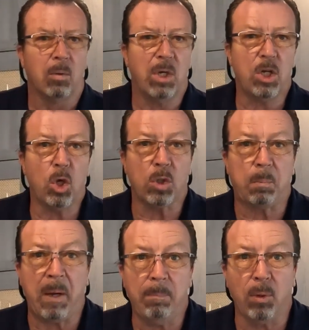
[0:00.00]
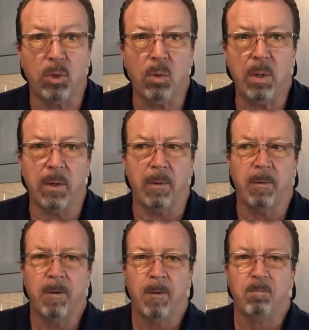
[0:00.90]
what are those people doing?
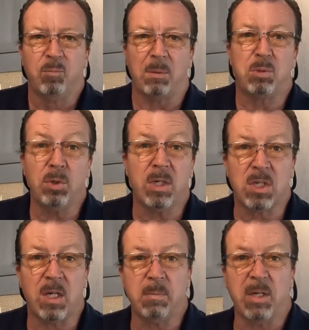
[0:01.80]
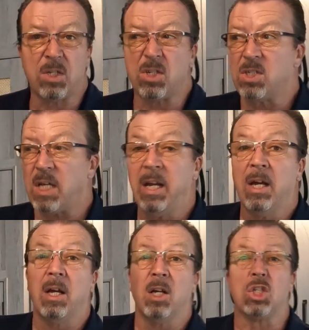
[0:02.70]
I'm sure the salesman doesn't say,
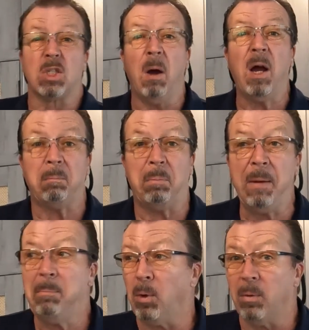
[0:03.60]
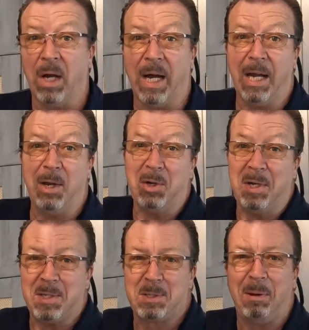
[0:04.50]
smart people, hired
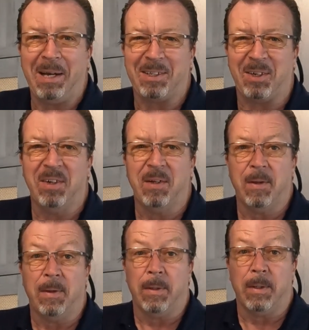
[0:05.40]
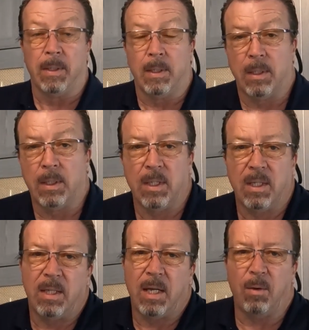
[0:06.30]
an inspector.
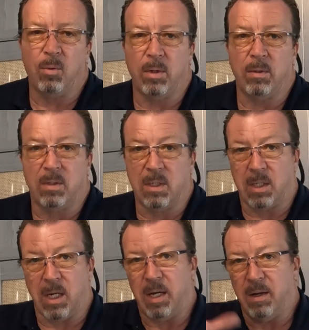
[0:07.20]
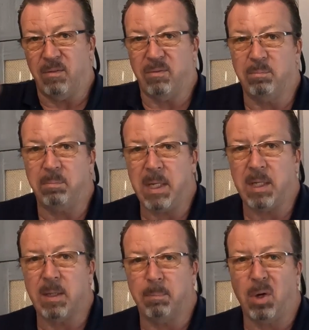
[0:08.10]
That would kind of
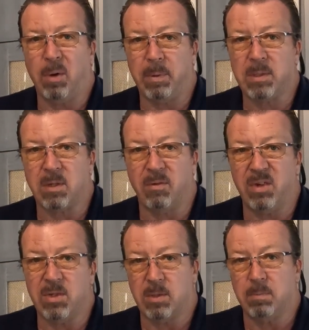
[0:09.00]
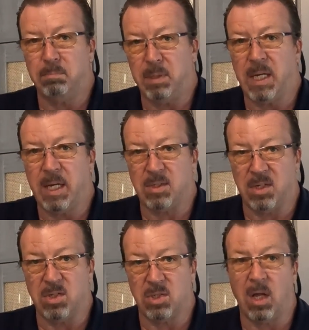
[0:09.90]
beat the purpose of his BS
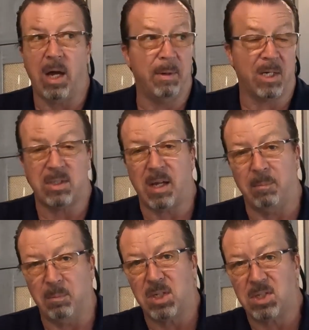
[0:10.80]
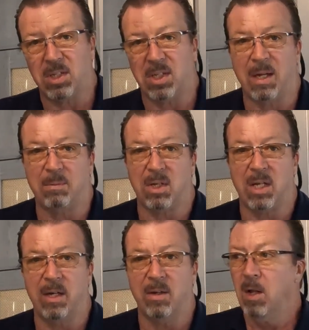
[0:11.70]
and his lie, because I'm listening to them
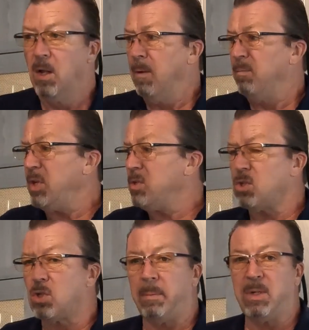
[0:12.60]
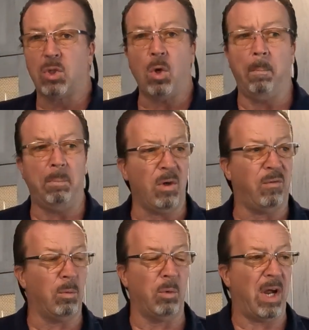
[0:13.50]
today, and this is going to be so
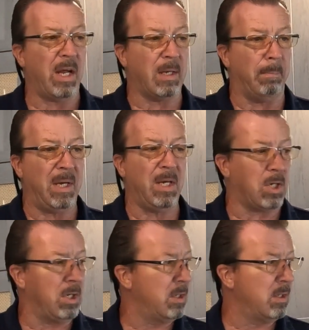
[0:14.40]
beautiful when you're at the beach.